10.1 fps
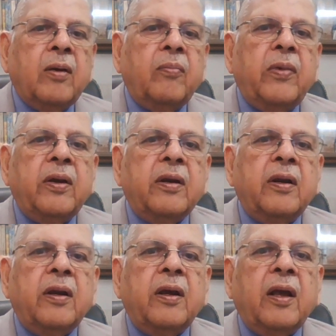
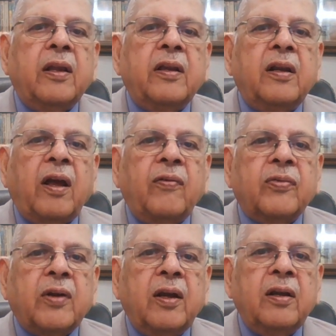Maintain a healthy
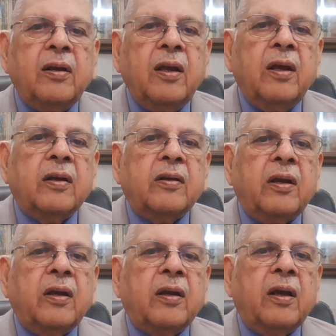lifestyle,
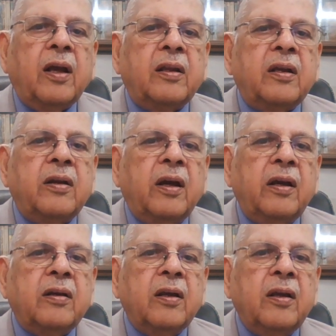take a healthy diet,